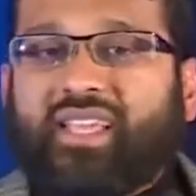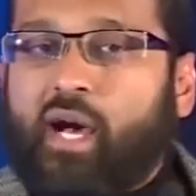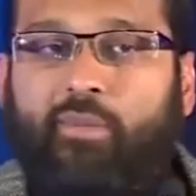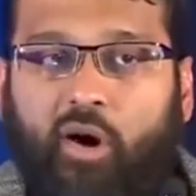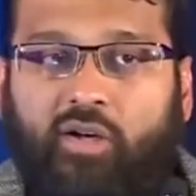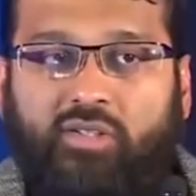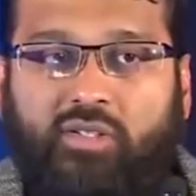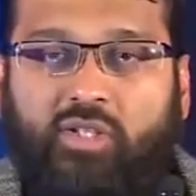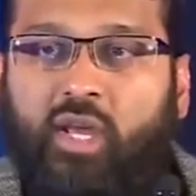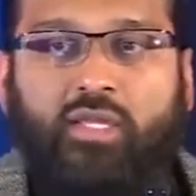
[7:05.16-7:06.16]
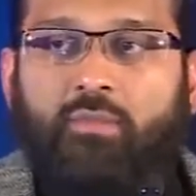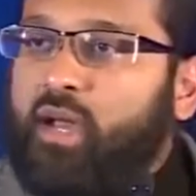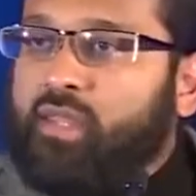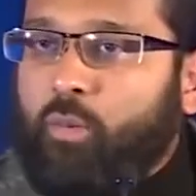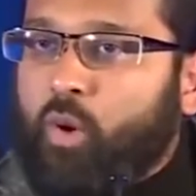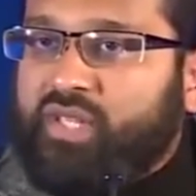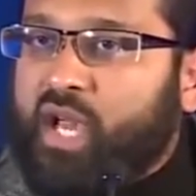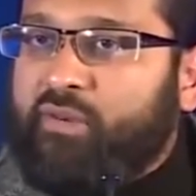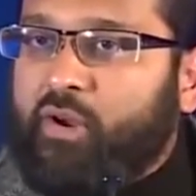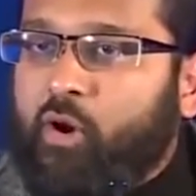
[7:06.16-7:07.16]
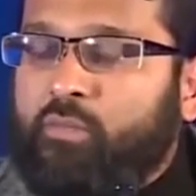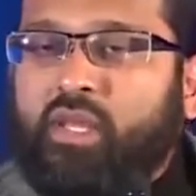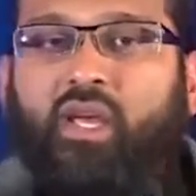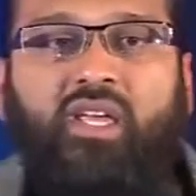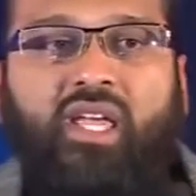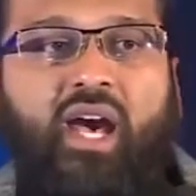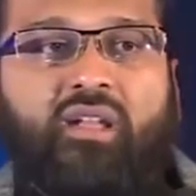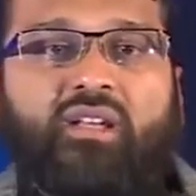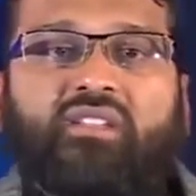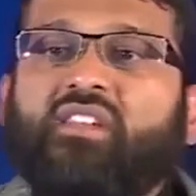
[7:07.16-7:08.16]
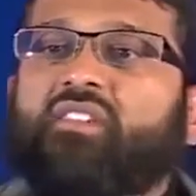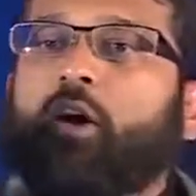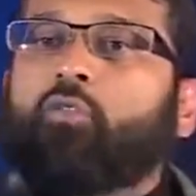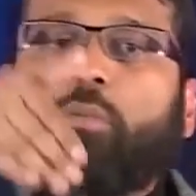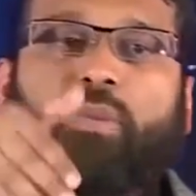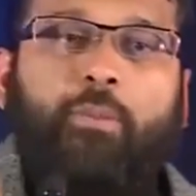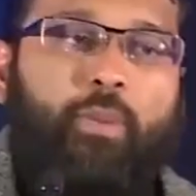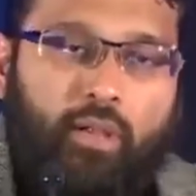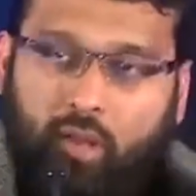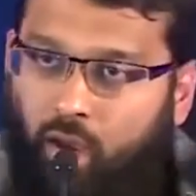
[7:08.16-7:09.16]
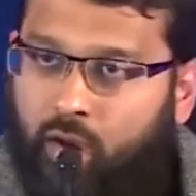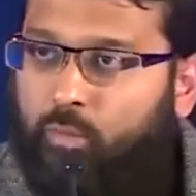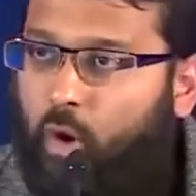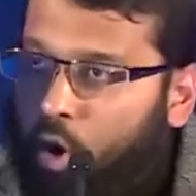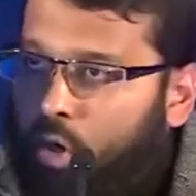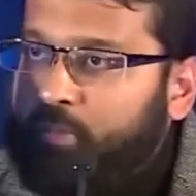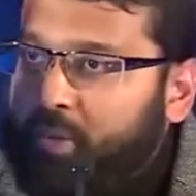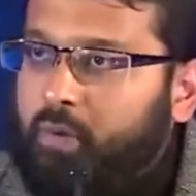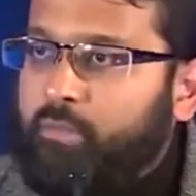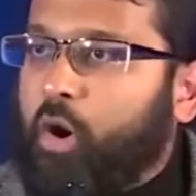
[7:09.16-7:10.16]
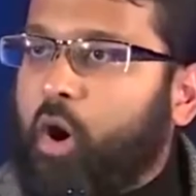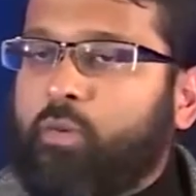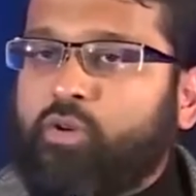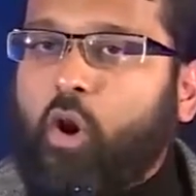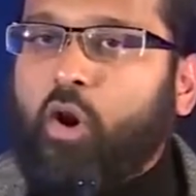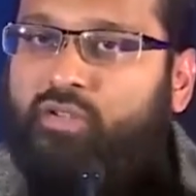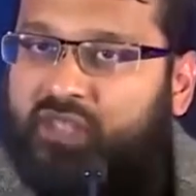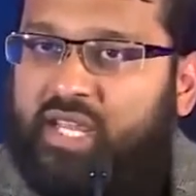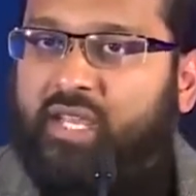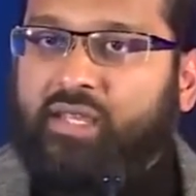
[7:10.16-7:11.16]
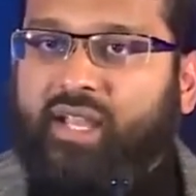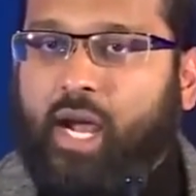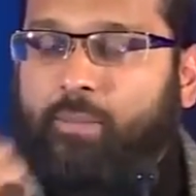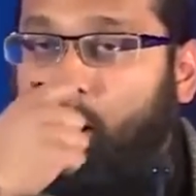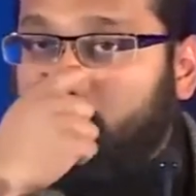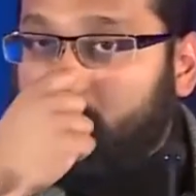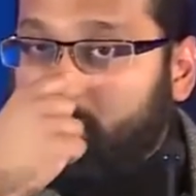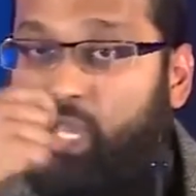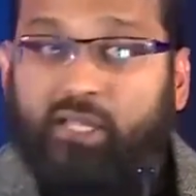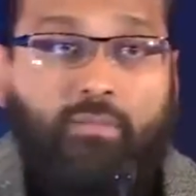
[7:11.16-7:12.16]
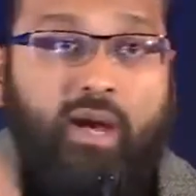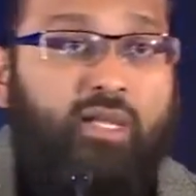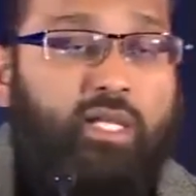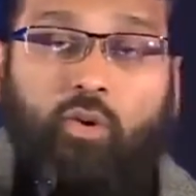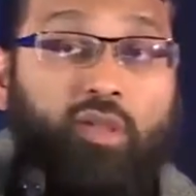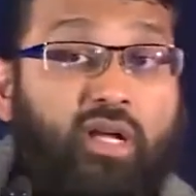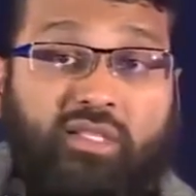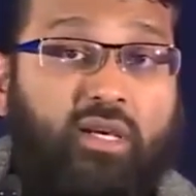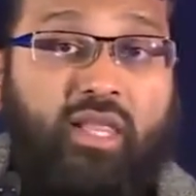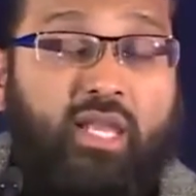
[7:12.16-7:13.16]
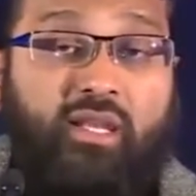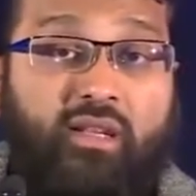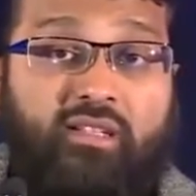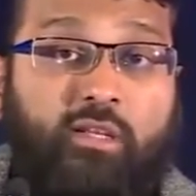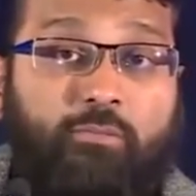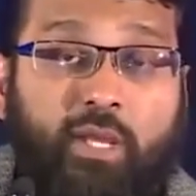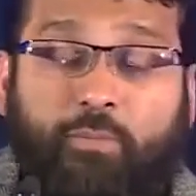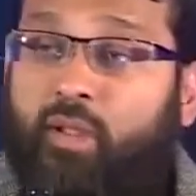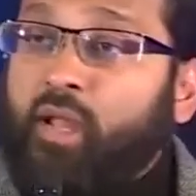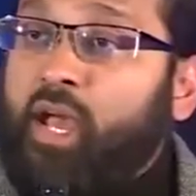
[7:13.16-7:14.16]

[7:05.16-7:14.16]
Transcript: the Kaaba hostage. The Mahdi won't have an army. He had 600 people, armed guards taking the Kaaba hostage. The Mahdi will not kill any innocent people,